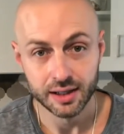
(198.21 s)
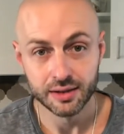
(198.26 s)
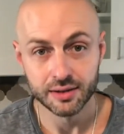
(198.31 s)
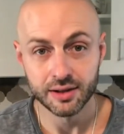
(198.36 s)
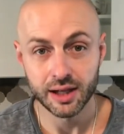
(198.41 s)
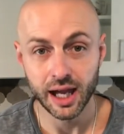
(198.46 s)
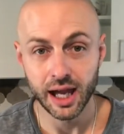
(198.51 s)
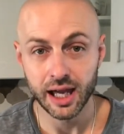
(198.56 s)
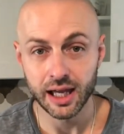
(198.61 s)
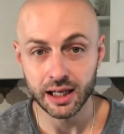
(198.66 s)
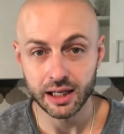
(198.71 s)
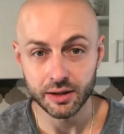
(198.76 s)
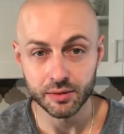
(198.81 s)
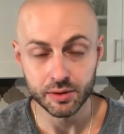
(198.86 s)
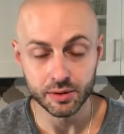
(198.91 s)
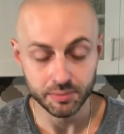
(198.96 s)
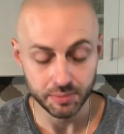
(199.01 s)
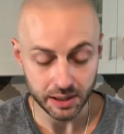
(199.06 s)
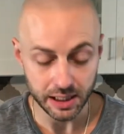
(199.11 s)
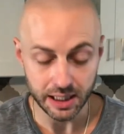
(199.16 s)
Okay, it
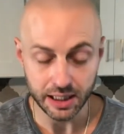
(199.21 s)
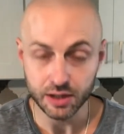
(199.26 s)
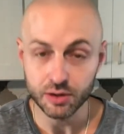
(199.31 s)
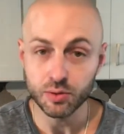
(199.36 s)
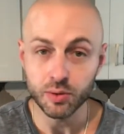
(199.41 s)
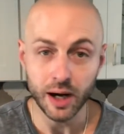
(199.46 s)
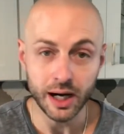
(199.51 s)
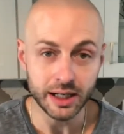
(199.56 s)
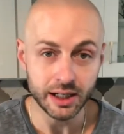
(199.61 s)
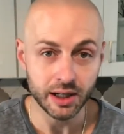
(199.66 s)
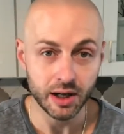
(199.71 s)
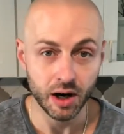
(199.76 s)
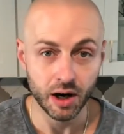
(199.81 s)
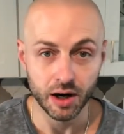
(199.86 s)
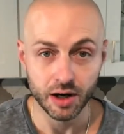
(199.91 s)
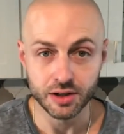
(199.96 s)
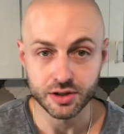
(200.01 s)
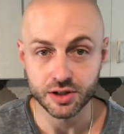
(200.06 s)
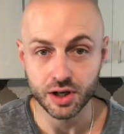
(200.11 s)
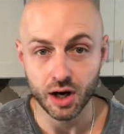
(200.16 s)
would be credit
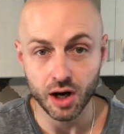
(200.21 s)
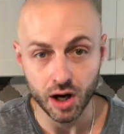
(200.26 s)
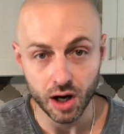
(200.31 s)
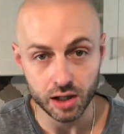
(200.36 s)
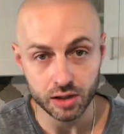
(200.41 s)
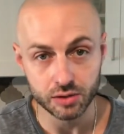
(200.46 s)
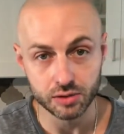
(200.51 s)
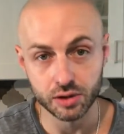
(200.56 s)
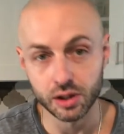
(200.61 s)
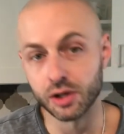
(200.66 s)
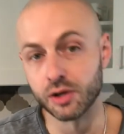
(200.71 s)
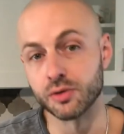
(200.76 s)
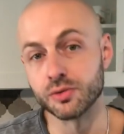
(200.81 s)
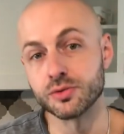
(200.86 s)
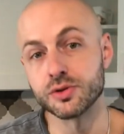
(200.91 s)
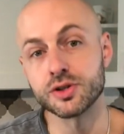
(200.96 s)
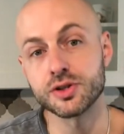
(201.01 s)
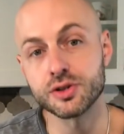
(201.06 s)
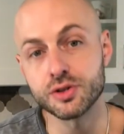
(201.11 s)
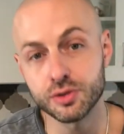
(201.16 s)
cards, auto
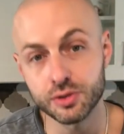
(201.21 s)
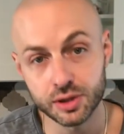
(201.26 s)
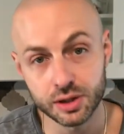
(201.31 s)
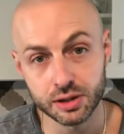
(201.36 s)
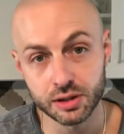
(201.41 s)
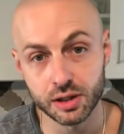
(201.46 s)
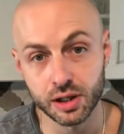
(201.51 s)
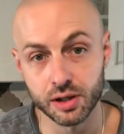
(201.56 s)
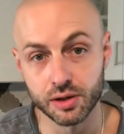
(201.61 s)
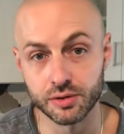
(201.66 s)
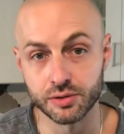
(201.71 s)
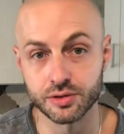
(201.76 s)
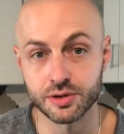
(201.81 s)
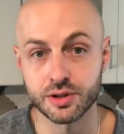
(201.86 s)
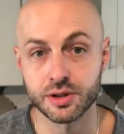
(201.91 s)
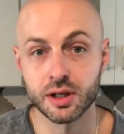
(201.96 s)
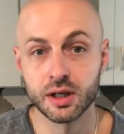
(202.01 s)
loans, student loans,